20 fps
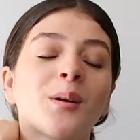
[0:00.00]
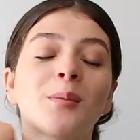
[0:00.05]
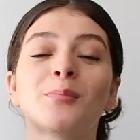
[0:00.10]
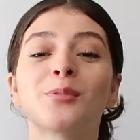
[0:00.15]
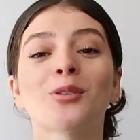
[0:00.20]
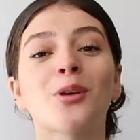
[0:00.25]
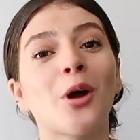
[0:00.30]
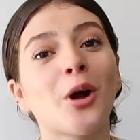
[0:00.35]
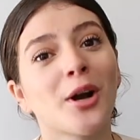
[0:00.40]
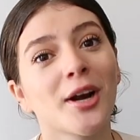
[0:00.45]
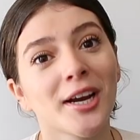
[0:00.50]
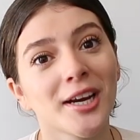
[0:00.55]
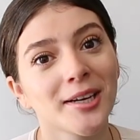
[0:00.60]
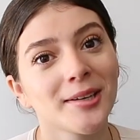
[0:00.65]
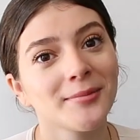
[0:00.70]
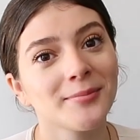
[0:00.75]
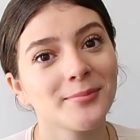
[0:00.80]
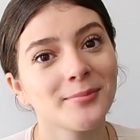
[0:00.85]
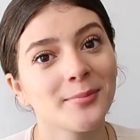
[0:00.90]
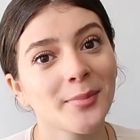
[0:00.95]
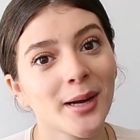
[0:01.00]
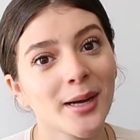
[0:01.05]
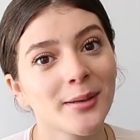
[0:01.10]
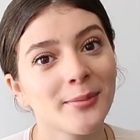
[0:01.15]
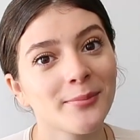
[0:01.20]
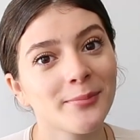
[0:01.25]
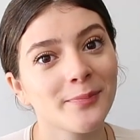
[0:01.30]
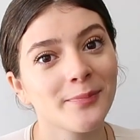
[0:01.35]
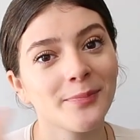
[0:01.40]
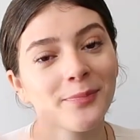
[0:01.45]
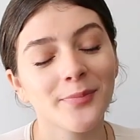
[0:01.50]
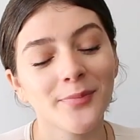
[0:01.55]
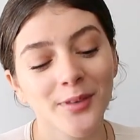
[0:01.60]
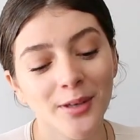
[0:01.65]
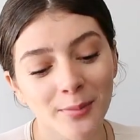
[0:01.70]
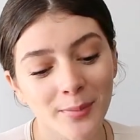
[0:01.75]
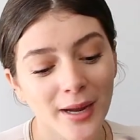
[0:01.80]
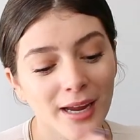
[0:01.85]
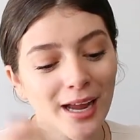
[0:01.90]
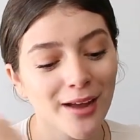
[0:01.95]
I'm sorry, but
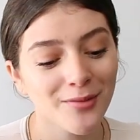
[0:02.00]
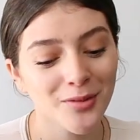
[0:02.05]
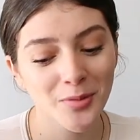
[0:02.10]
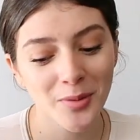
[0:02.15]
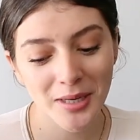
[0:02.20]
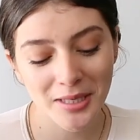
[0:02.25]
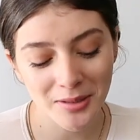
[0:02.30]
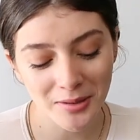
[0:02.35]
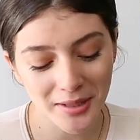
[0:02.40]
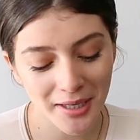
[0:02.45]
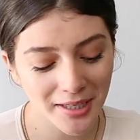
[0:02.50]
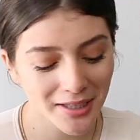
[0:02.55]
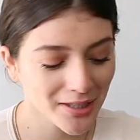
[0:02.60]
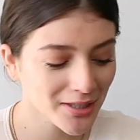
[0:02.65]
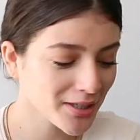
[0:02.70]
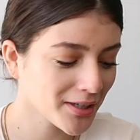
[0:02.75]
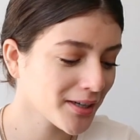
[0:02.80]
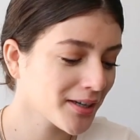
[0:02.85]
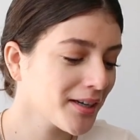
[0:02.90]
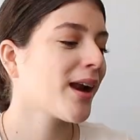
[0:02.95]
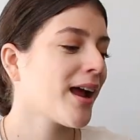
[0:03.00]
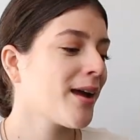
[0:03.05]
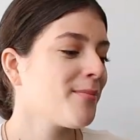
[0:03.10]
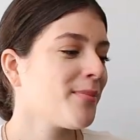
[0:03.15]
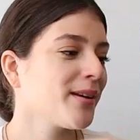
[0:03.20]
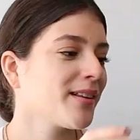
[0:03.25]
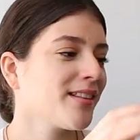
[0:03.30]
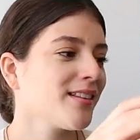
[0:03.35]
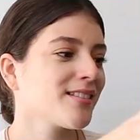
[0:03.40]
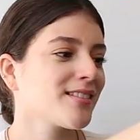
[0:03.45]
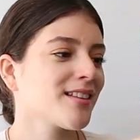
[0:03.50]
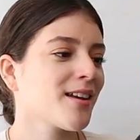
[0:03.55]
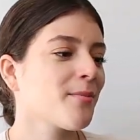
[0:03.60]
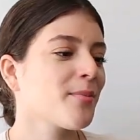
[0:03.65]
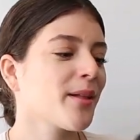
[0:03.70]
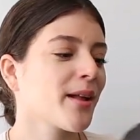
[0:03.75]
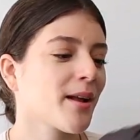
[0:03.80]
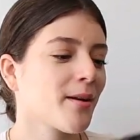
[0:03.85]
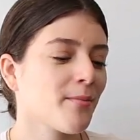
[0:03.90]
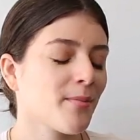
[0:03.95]
you might have to wait till next year. I picked this
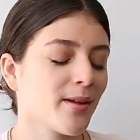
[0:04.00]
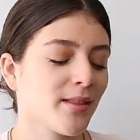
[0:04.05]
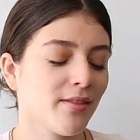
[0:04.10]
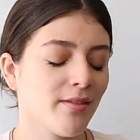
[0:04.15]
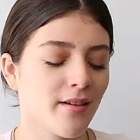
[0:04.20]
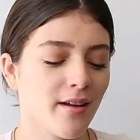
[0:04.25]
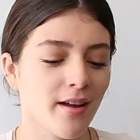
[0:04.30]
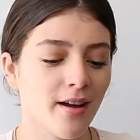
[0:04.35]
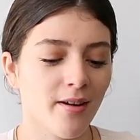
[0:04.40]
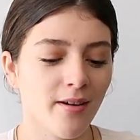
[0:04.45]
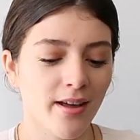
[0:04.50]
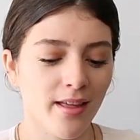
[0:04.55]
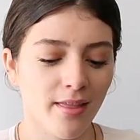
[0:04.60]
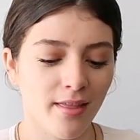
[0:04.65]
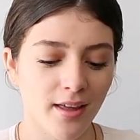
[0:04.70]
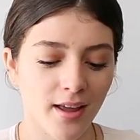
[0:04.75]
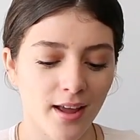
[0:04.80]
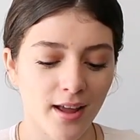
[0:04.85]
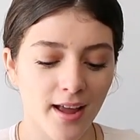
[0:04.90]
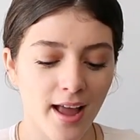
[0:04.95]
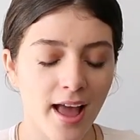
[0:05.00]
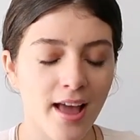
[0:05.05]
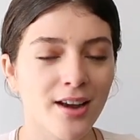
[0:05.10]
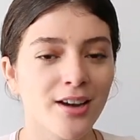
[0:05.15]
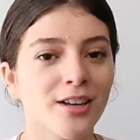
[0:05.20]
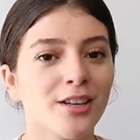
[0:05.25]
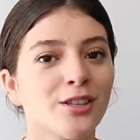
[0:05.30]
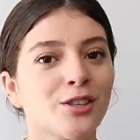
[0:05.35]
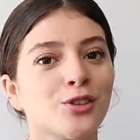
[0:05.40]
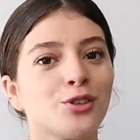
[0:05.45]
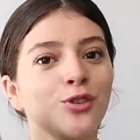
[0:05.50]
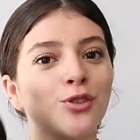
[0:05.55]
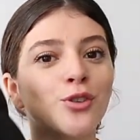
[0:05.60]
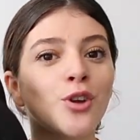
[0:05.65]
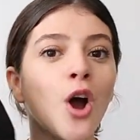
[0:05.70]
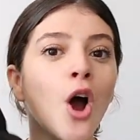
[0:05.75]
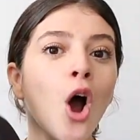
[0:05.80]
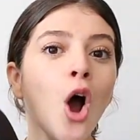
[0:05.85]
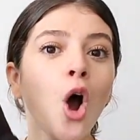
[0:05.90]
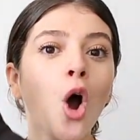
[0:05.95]
up like a month ago, I think, and it's
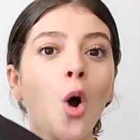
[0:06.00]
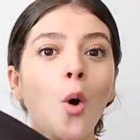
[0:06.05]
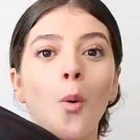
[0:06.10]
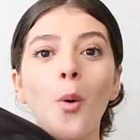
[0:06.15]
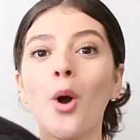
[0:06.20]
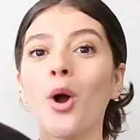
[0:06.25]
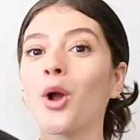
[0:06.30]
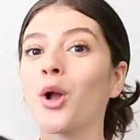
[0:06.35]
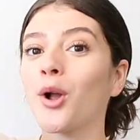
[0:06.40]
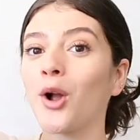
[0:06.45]
so